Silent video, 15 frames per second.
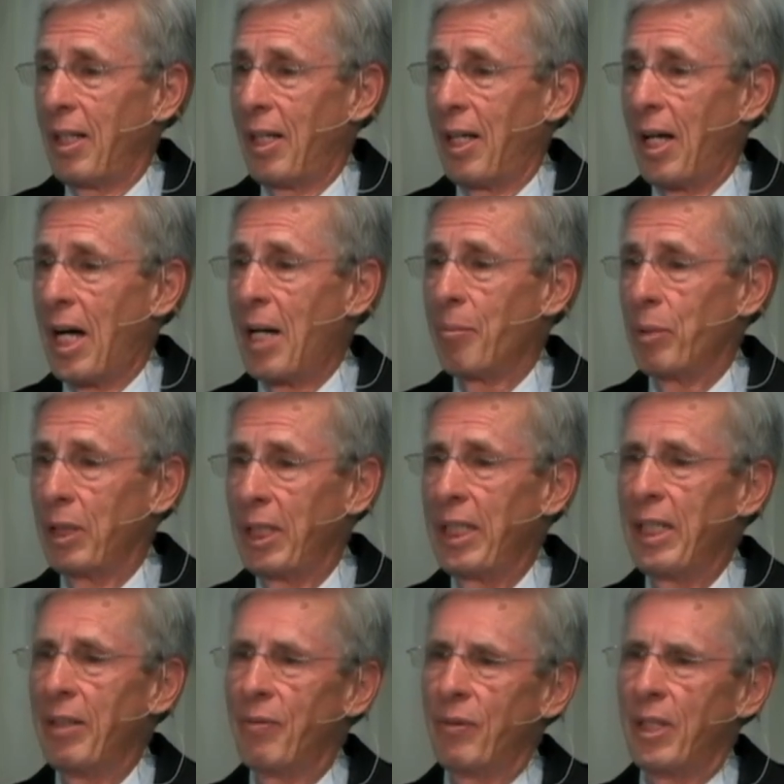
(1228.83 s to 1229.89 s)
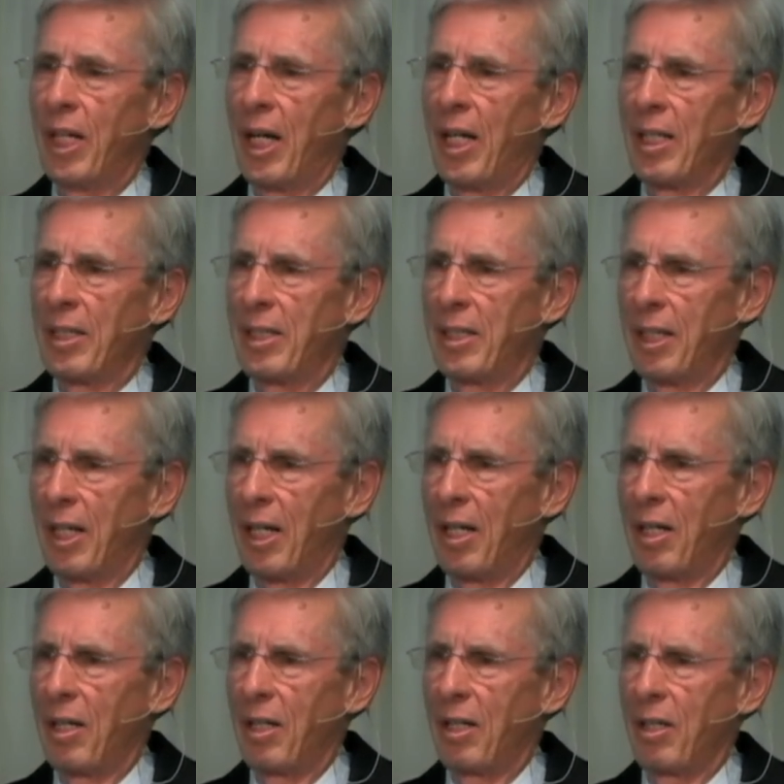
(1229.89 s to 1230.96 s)
I believe that
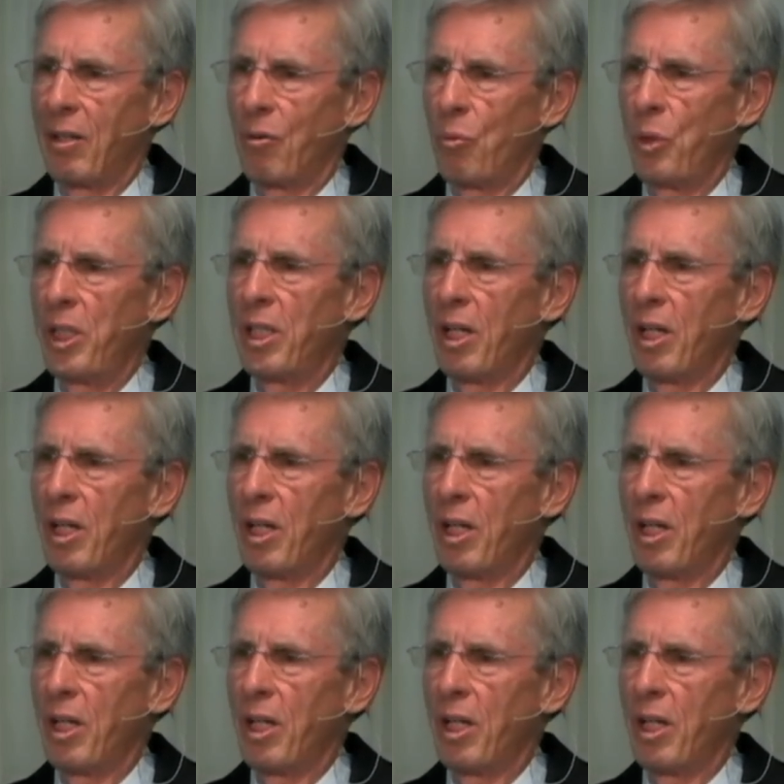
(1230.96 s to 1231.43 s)
we